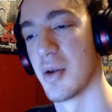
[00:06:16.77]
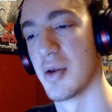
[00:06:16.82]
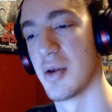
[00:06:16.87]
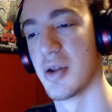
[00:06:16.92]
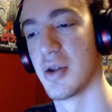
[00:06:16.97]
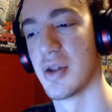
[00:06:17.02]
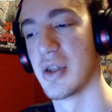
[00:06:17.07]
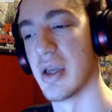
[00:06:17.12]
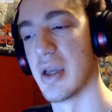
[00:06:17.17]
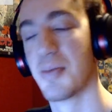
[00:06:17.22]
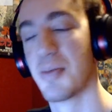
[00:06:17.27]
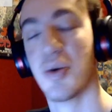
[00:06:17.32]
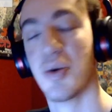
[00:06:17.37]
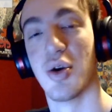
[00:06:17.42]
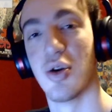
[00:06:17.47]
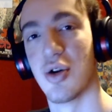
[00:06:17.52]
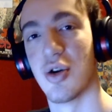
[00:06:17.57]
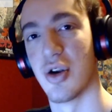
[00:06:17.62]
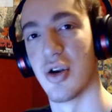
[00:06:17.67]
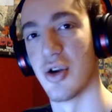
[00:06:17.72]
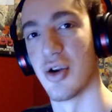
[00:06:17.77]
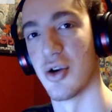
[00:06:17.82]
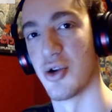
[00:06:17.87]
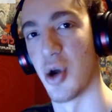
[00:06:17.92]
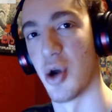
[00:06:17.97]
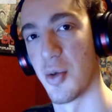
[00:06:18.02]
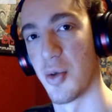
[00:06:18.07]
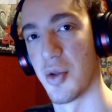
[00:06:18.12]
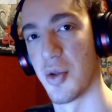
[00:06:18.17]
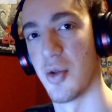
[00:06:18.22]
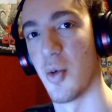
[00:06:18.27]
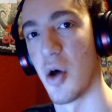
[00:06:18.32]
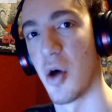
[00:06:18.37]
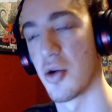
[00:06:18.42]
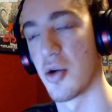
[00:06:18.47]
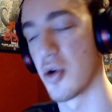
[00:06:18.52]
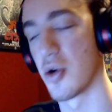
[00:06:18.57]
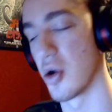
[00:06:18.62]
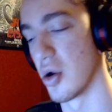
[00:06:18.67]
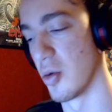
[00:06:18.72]
dip your toes in the
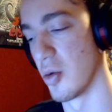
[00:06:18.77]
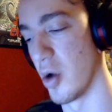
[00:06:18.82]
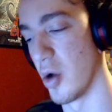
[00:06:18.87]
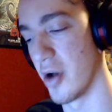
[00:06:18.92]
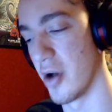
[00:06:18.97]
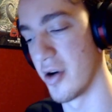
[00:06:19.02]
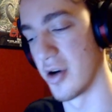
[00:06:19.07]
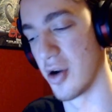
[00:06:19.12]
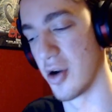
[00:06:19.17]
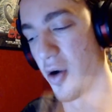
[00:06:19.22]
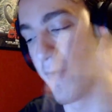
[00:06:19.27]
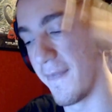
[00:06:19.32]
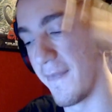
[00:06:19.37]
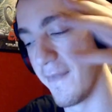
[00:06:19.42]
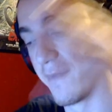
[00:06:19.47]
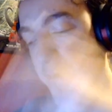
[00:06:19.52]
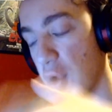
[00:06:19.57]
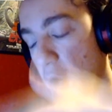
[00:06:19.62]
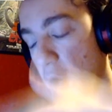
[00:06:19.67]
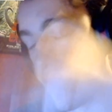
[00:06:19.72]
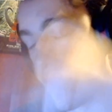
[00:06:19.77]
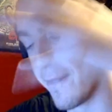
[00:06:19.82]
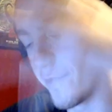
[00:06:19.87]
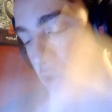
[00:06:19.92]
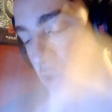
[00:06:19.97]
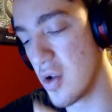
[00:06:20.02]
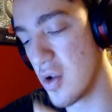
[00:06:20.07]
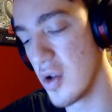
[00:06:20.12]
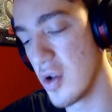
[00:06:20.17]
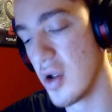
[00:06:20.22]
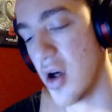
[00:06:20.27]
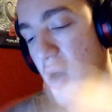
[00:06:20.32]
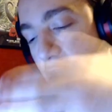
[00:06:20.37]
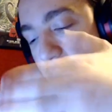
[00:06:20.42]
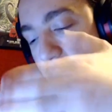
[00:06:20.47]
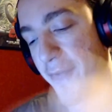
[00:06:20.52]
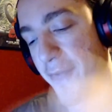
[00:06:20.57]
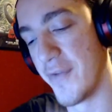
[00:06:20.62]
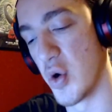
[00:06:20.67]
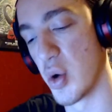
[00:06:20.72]
water, go full
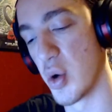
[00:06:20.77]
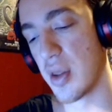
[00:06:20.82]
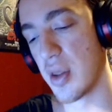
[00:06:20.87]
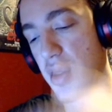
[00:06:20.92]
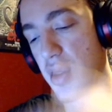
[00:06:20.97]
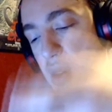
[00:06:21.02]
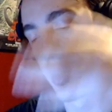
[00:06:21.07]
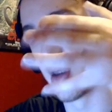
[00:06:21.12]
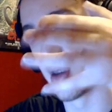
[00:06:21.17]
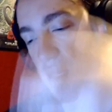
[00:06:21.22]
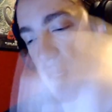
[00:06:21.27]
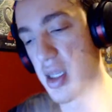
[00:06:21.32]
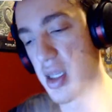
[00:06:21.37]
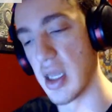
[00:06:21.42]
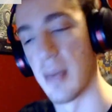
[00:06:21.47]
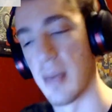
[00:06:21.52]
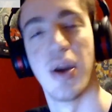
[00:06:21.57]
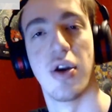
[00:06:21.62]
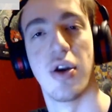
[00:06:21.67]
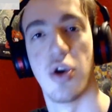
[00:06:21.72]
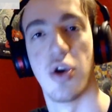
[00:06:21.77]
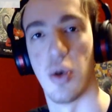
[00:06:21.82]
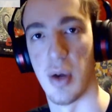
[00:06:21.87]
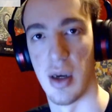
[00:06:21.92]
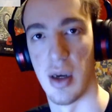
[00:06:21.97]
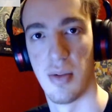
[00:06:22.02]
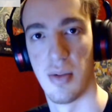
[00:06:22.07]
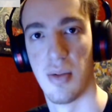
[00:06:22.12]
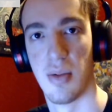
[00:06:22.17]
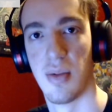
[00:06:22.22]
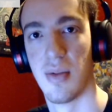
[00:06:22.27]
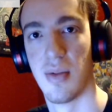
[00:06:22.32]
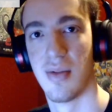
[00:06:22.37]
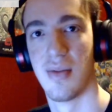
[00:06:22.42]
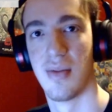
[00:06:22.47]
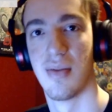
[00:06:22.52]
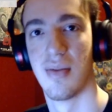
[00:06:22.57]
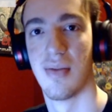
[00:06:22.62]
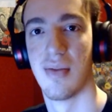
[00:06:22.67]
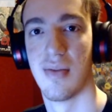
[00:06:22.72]
force dip into it.
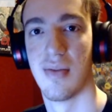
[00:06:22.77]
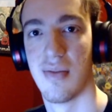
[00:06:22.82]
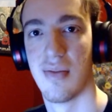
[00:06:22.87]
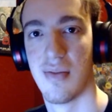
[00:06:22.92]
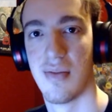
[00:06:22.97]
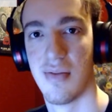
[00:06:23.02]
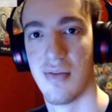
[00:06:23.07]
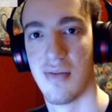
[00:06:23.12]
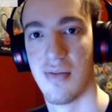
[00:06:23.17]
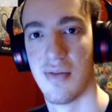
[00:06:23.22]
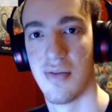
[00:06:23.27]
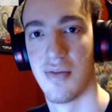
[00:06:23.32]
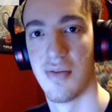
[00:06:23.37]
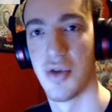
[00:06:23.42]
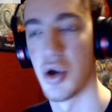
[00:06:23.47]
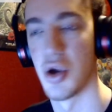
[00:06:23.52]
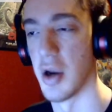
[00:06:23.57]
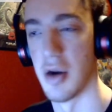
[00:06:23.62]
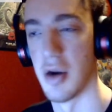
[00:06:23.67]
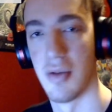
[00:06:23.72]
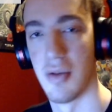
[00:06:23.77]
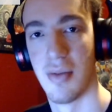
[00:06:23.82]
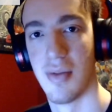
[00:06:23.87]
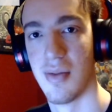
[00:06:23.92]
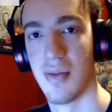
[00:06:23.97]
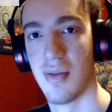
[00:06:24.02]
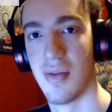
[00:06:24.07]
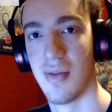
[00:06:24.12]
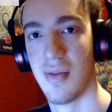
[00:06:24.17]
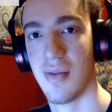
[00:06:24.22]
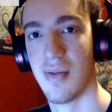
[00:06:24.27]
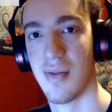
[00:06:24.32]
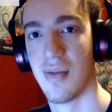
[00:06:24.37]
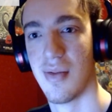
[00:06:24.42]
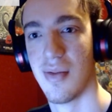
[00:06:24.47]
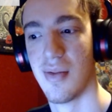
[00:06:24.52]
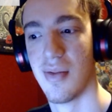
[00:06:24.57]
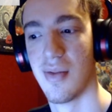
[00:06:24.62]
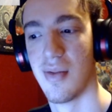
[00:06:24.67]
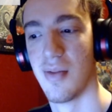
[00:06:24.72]
Do it.
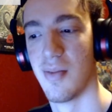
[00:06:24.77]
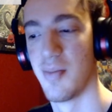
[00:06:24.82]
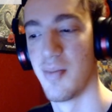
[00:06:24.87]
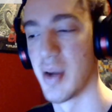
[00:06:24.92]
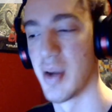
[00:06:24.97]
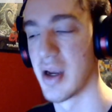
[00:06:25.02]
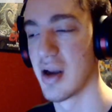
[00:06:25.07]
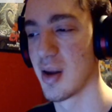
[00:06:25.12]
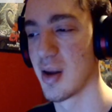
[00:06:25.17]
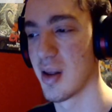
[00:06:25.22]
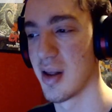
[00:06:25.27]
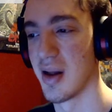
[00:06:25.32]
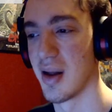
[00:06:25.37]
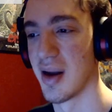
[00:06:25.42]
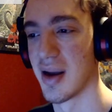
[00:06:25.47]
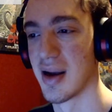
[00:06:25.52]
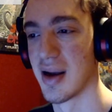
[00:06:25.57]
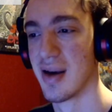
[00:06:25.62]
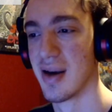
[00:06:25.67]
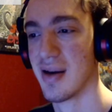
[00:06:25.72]
Because, like,